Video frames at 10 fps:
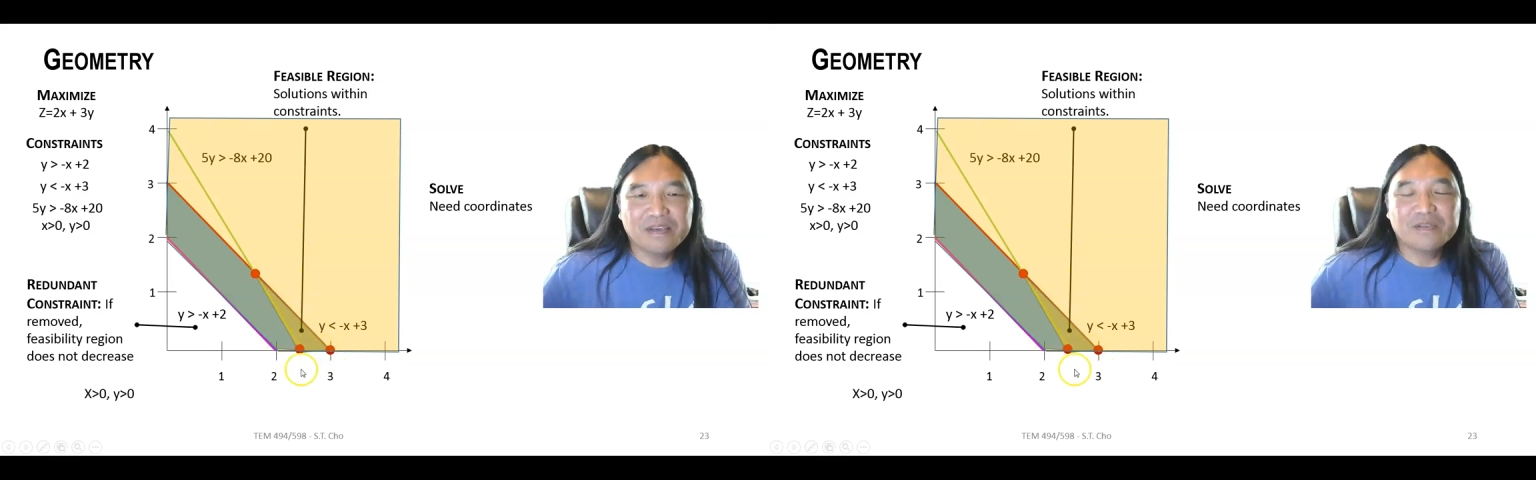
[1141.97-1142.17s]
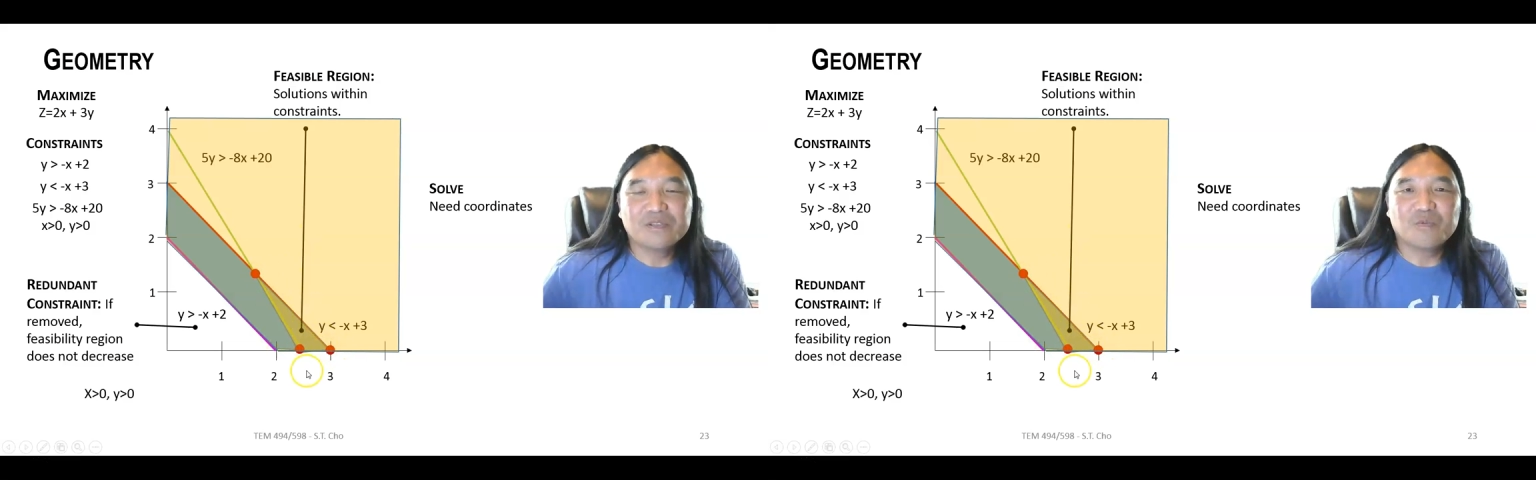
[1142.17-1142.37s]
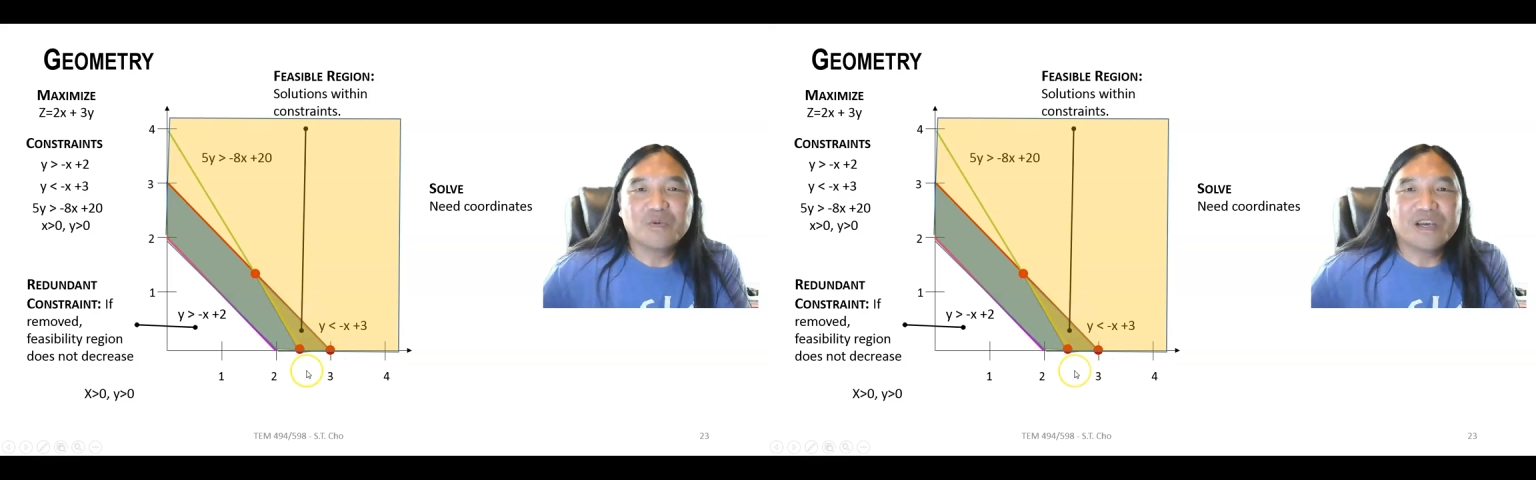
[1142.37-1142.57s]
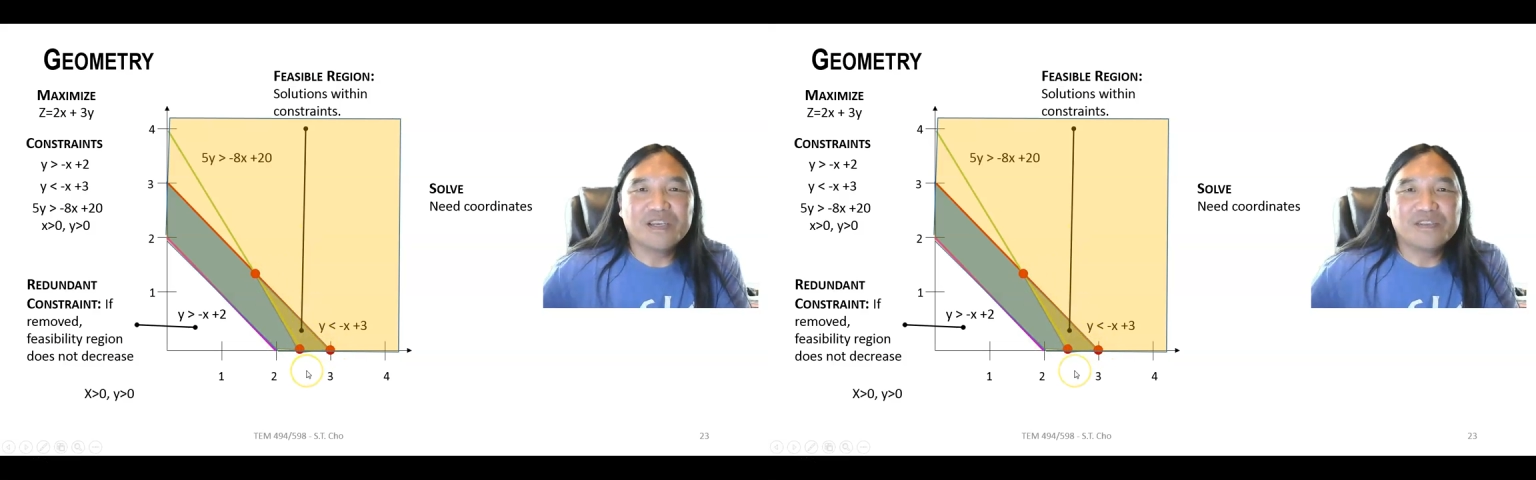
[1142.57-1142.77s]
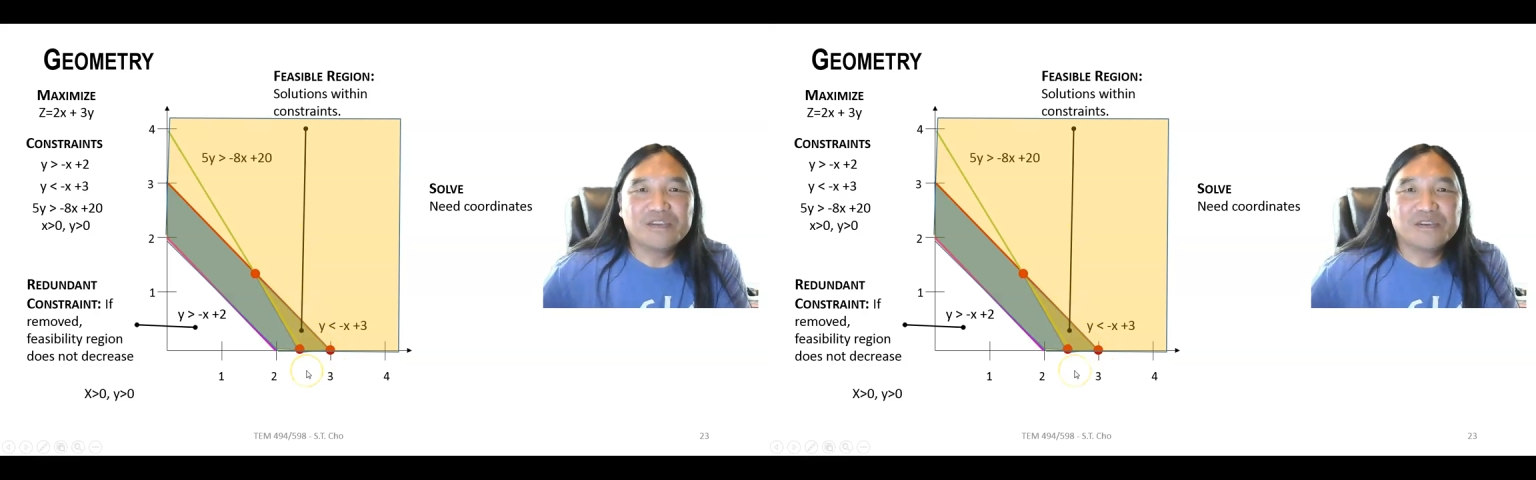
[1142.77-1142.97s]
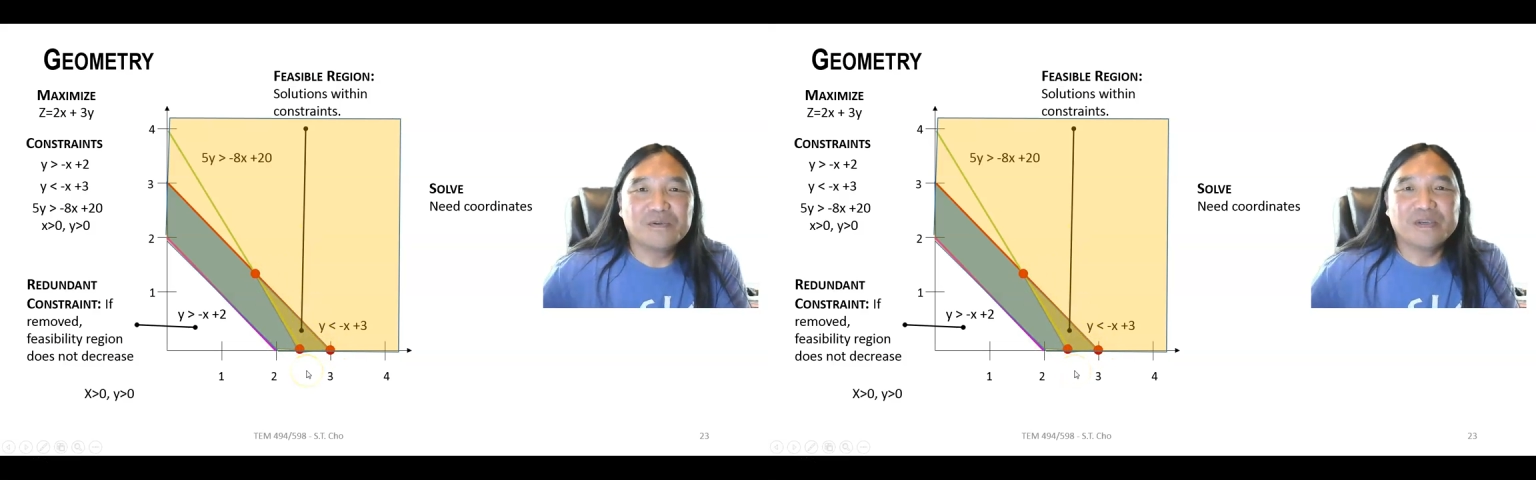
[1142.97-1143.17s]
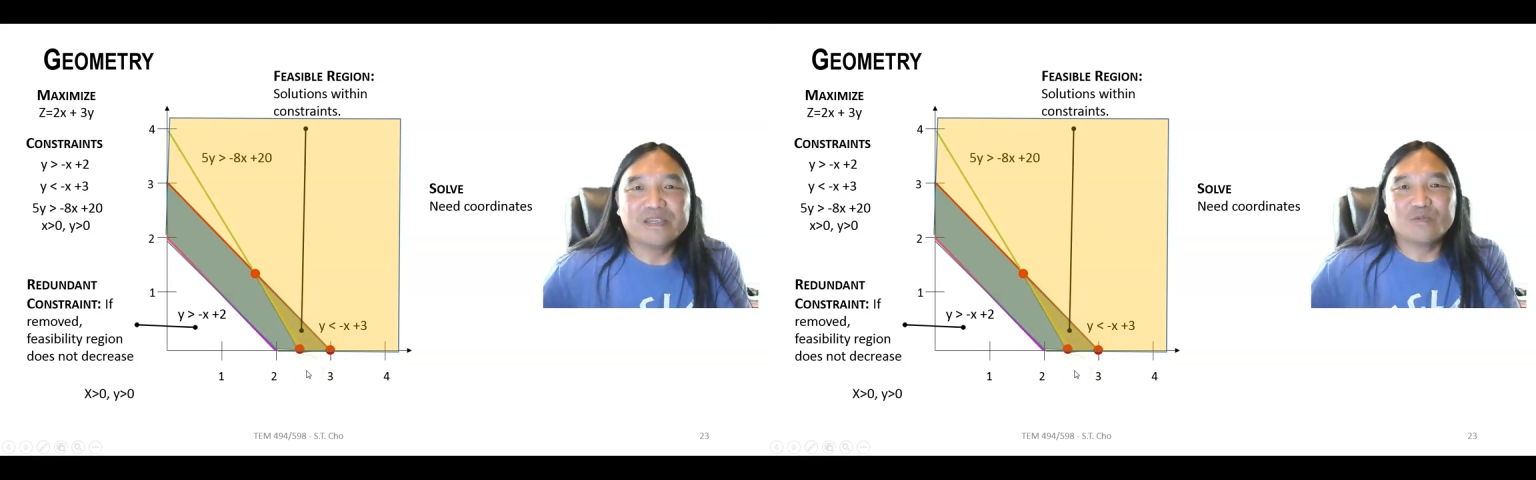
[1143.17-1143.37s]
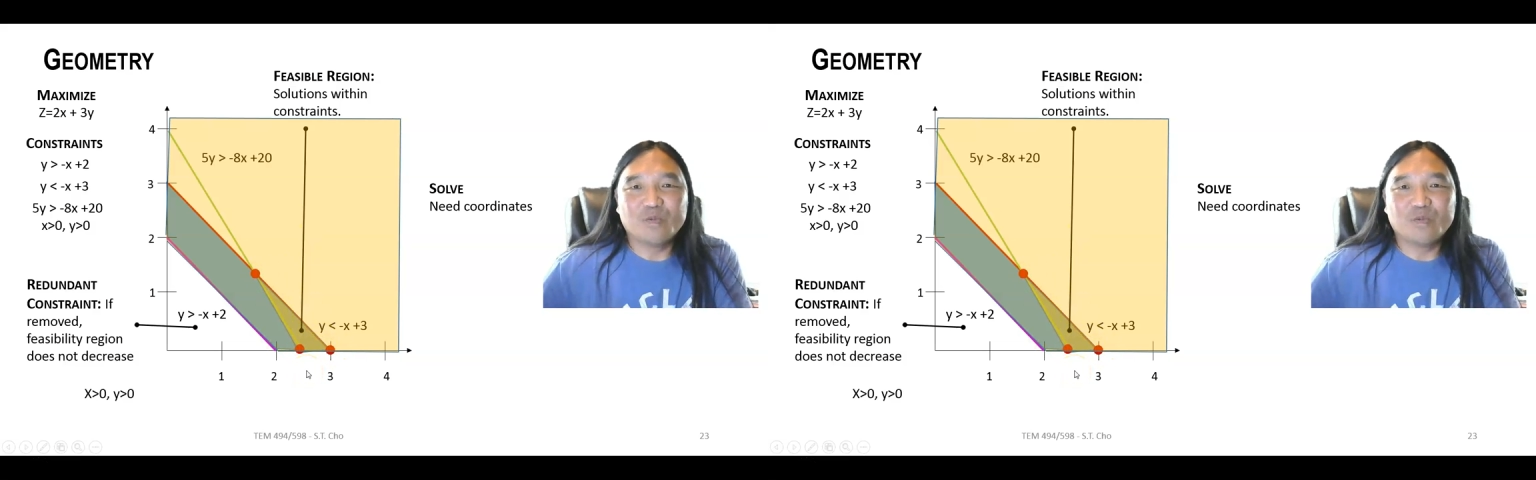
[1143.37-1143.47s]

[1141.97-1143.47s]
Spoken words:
So what I do is